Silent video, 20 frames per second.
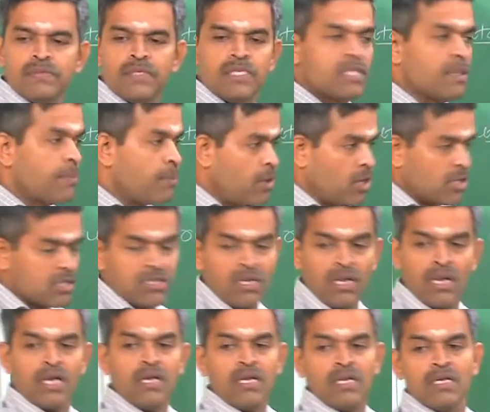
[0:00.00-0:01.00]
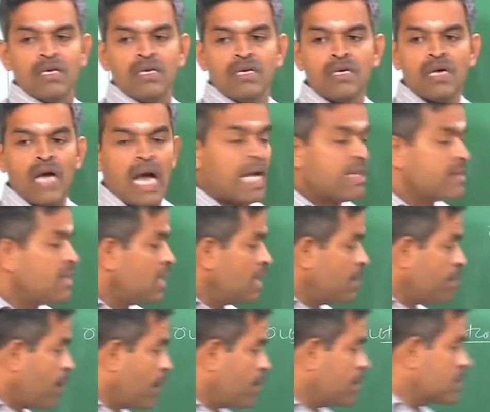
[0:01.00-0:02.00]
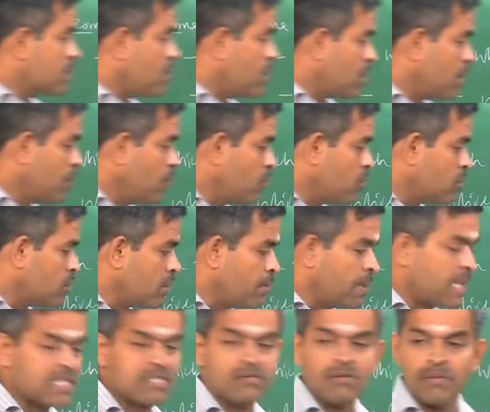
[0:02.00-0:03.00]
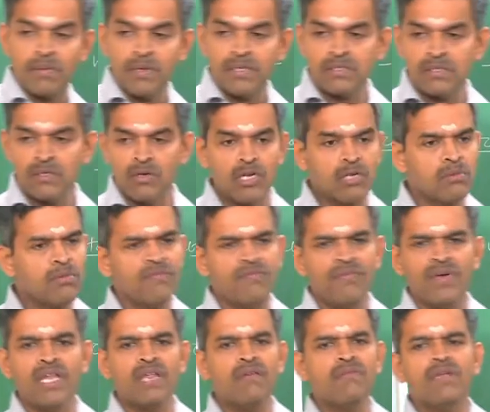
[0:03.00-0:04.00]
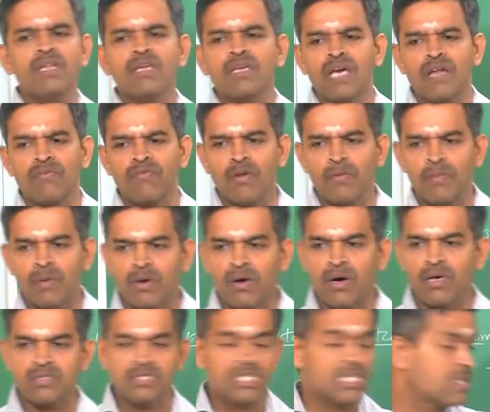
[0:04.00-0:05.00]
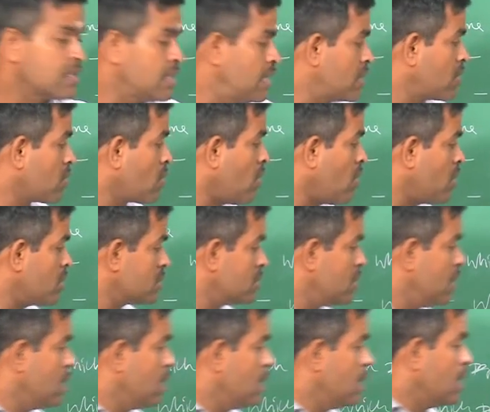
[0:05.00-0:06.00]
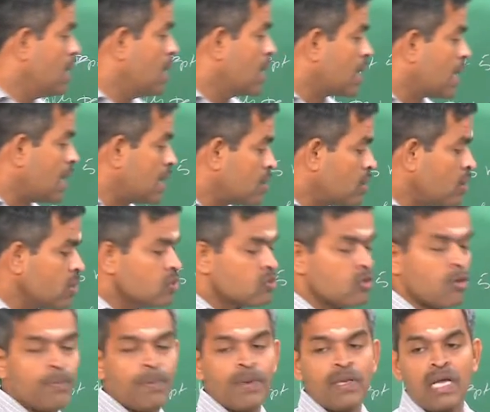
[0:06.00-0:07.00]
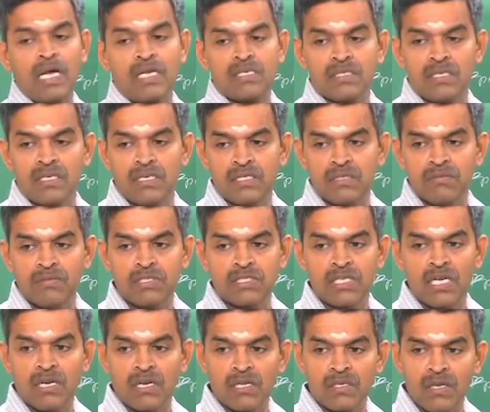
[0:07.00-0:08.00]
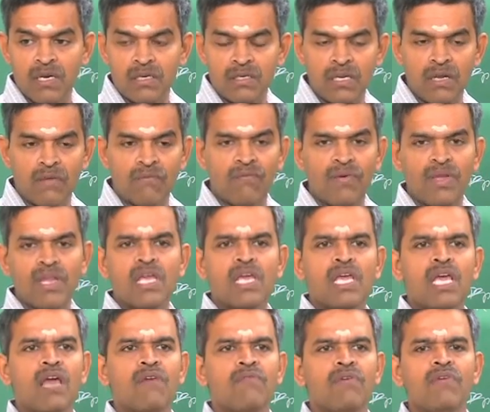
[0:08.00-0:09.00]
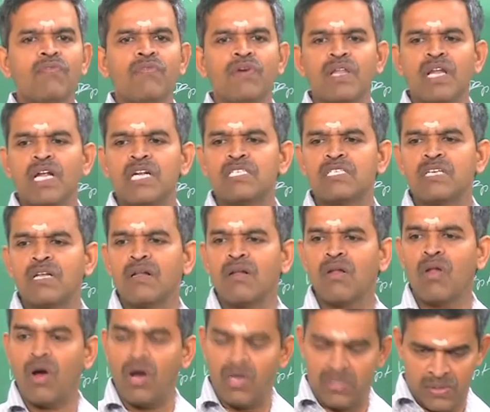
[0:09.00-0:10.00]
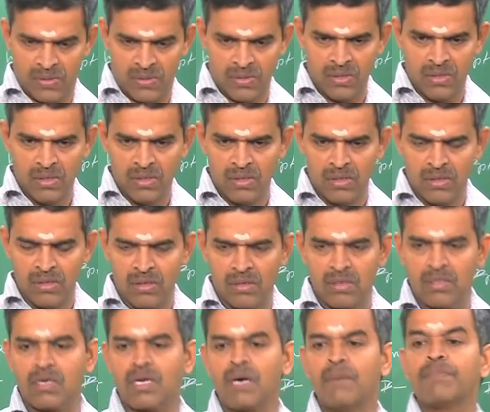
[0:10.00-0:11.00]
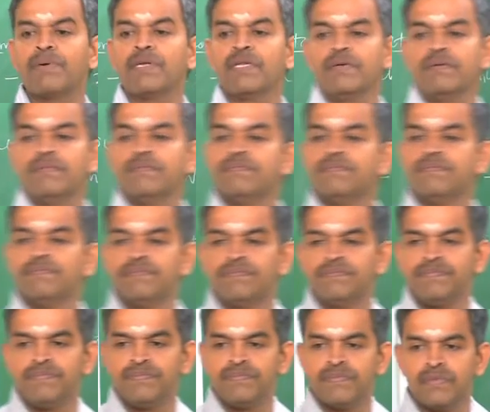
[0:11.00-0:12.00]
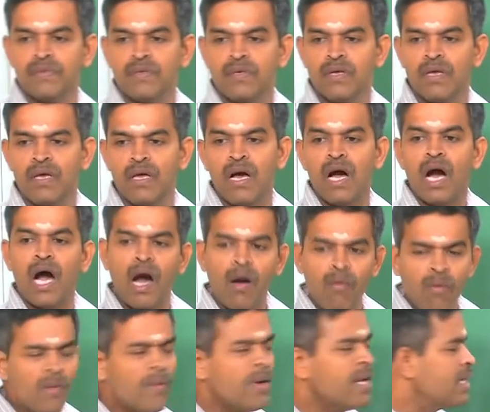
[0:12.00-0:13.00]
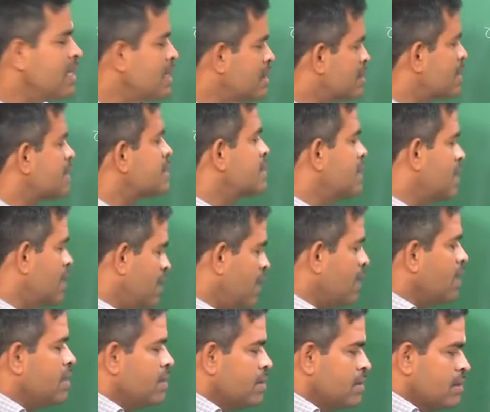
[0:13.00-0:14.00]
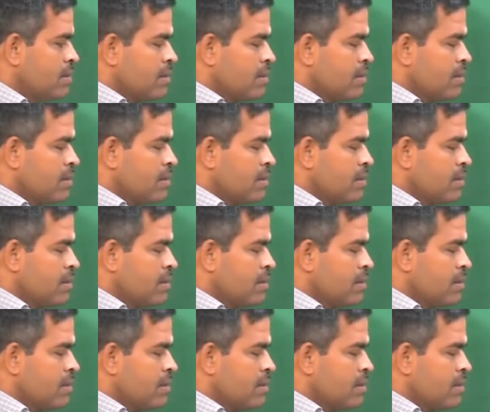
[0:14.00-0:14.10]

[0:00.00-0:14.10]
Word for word: in the production line and that department is contributing to the maximum risk, you have to be very, very careful because it can cause catastrophic accidents which can result in a very heavy financial loss to the company. However, interestingly,